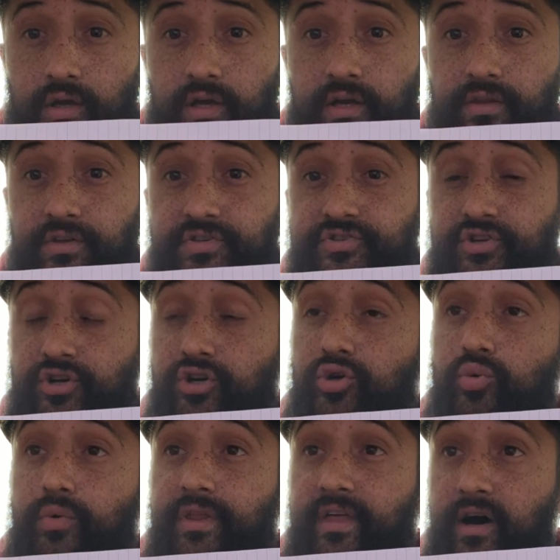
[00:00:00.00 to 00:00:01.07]
In the circle
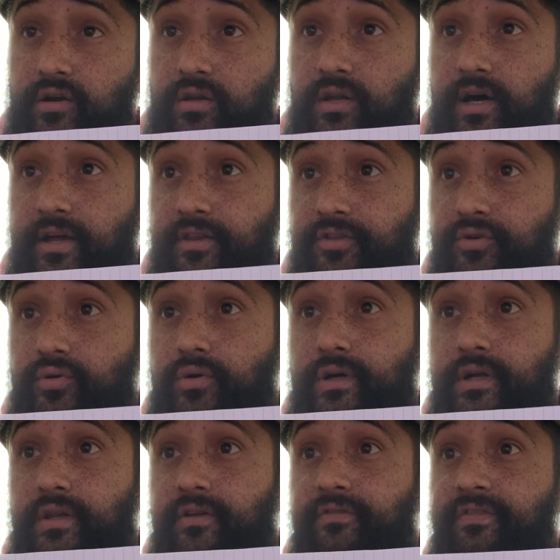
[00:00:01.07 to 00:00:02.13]
without a line through
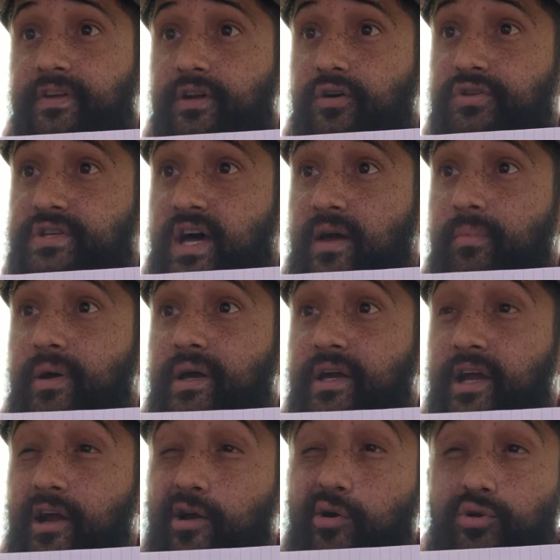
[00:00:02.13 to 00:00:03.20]
it, the phenotype and
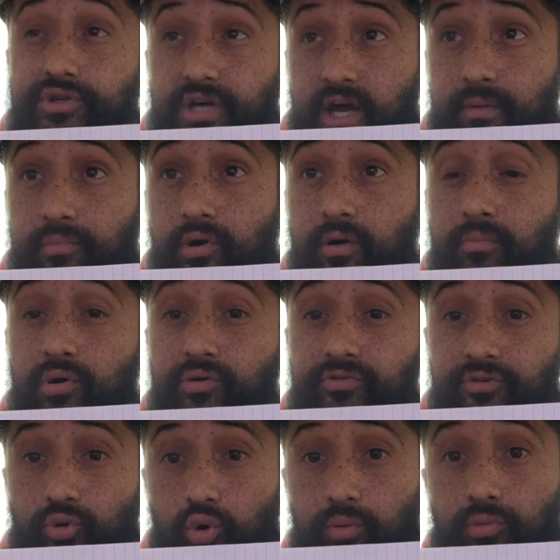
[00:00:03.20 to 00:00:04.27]
karyotype are both
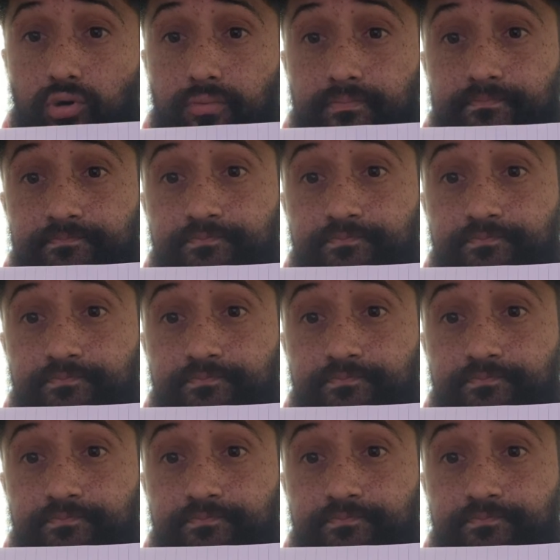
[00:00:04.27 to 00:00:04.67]
normal.